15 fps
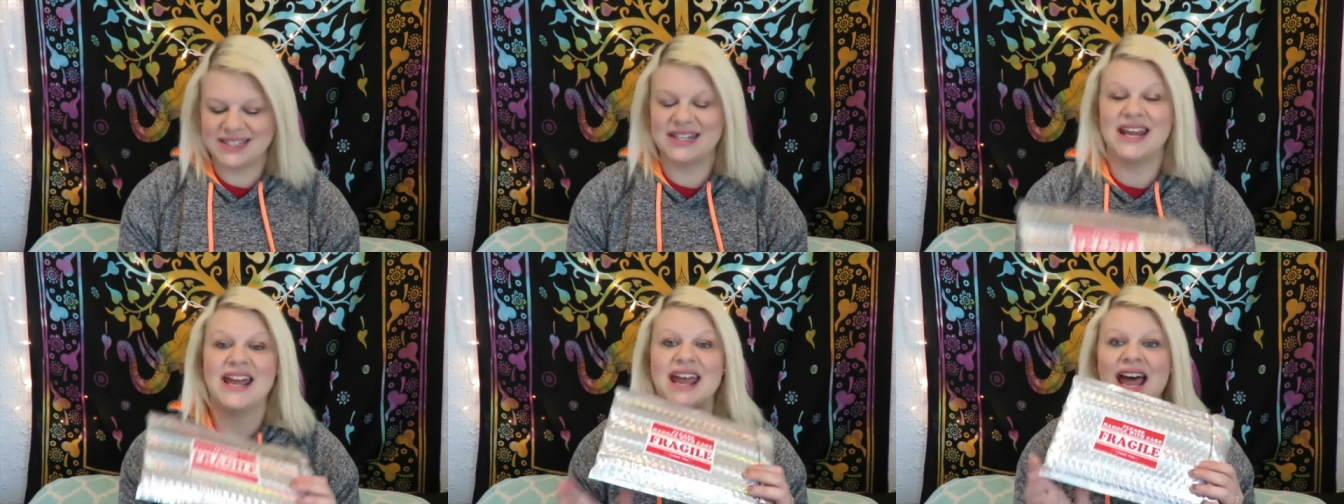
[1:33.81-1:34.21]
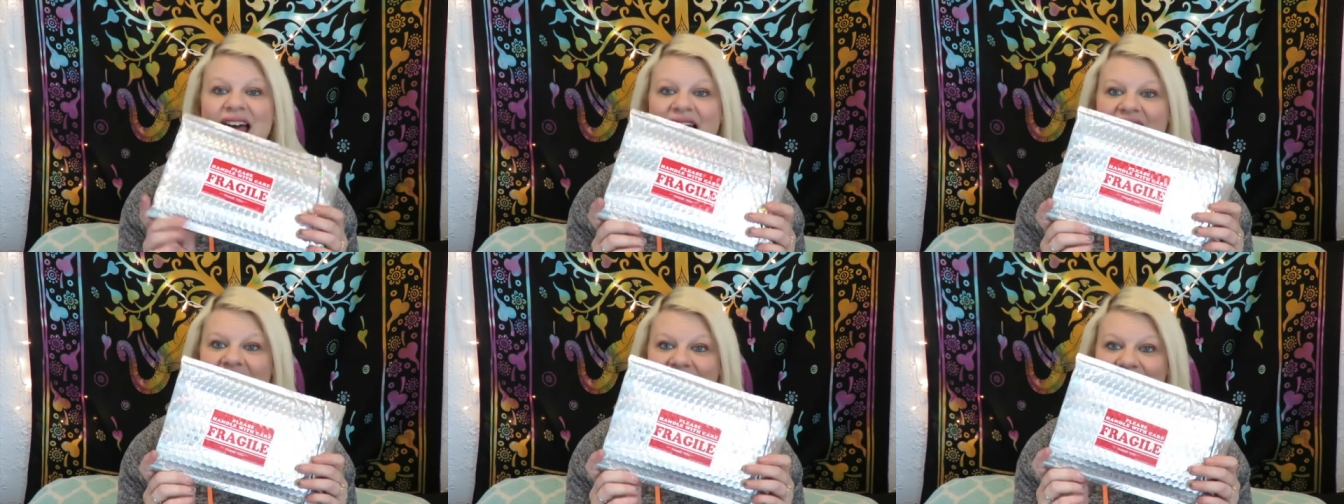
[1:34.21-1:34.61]
Today I
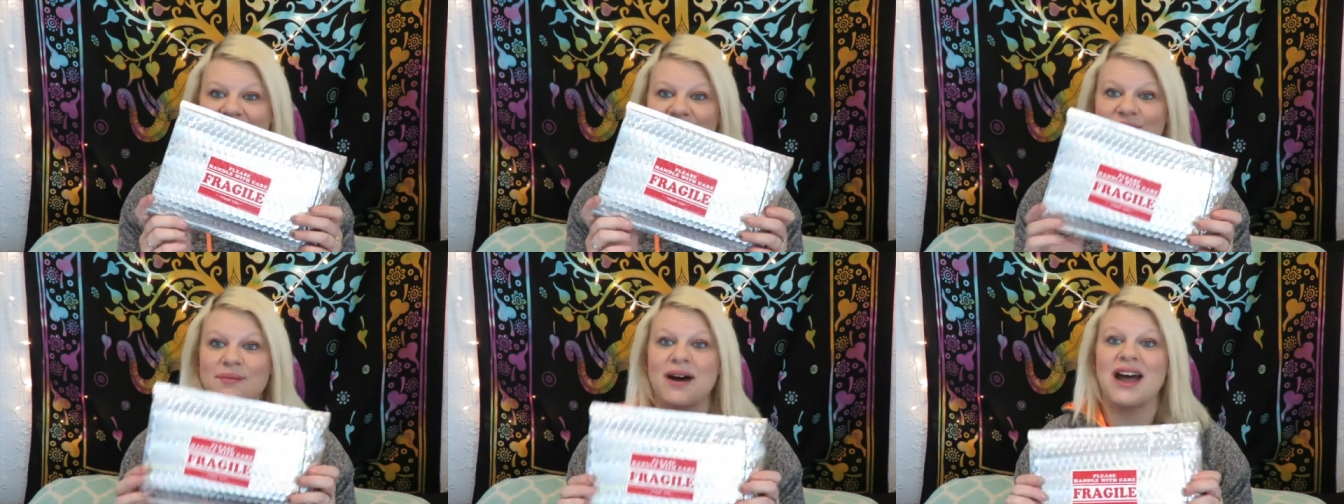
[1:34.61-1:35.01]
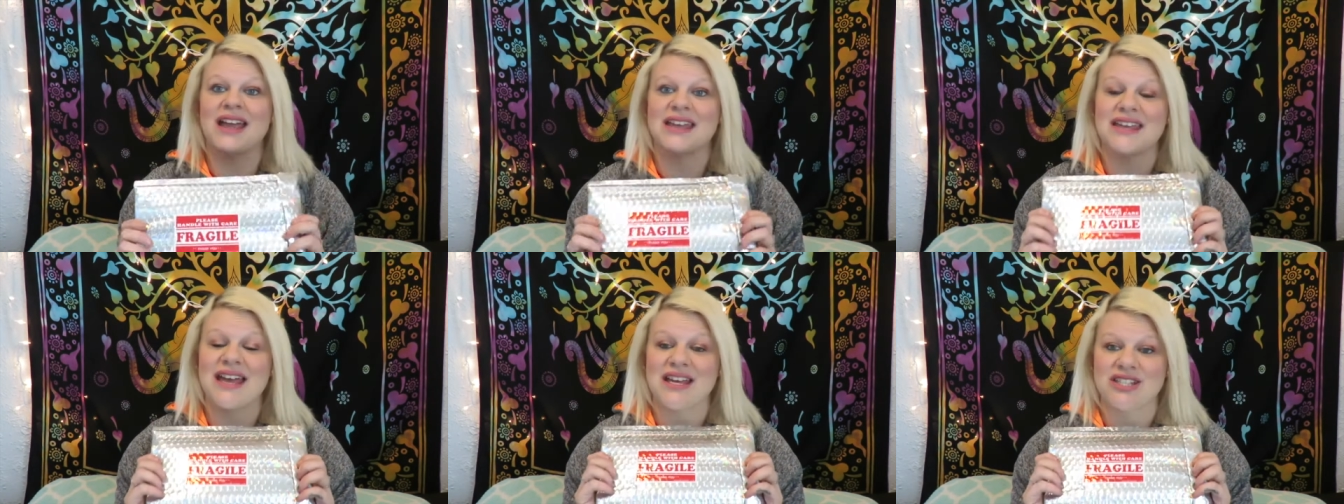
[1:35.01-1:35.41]
have my
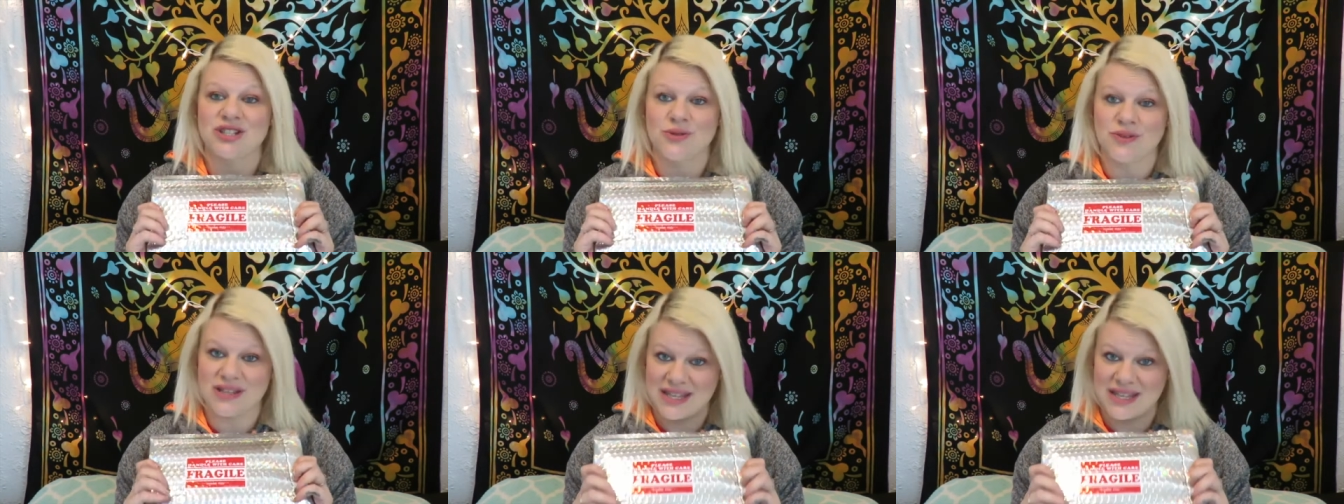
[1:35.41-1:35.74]
YAS.